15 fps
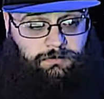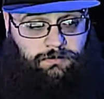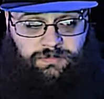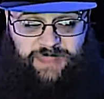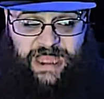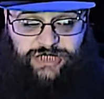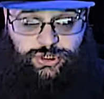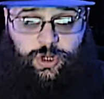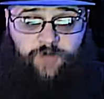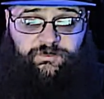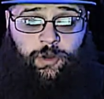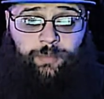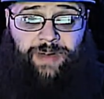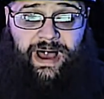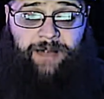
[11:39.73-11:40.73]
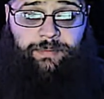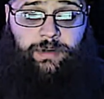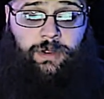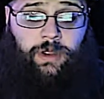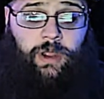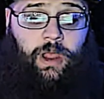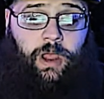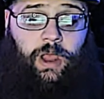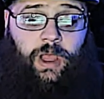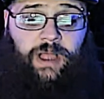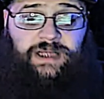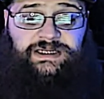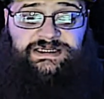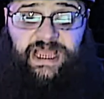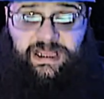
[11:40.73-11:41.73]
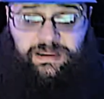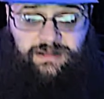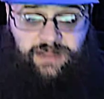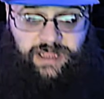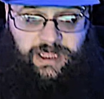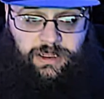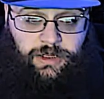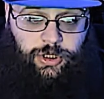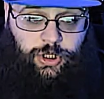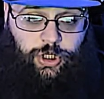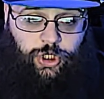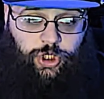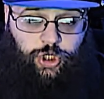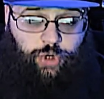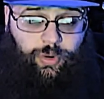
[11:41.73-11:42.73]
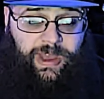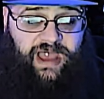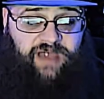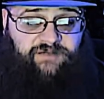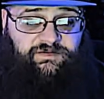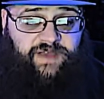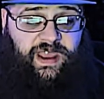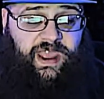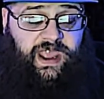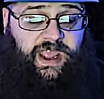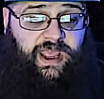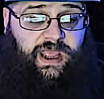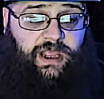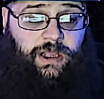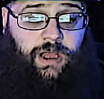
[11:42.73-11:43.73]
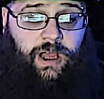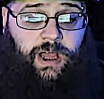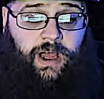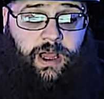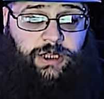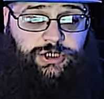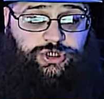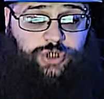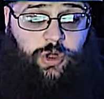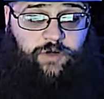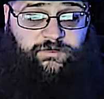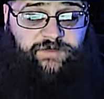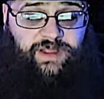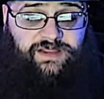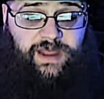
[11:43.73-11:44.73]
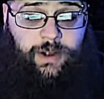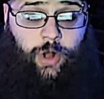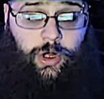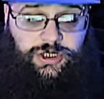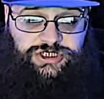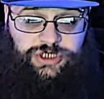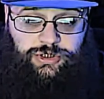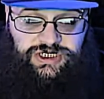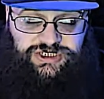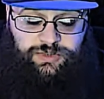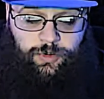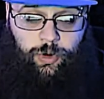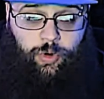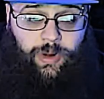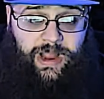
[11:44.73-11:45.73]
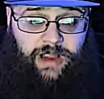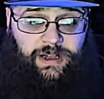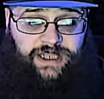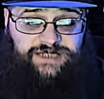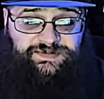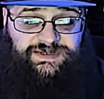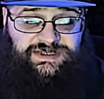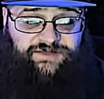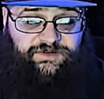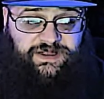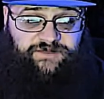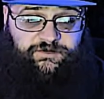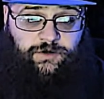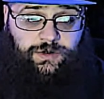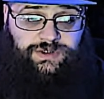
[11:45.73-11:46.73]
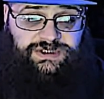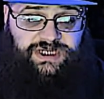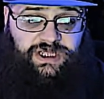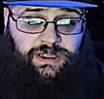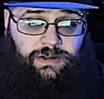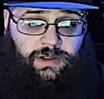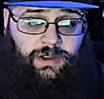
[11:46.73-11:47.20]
That trophy will pop. Secondly, you have a trophy that also doesn't require any specific difficulty.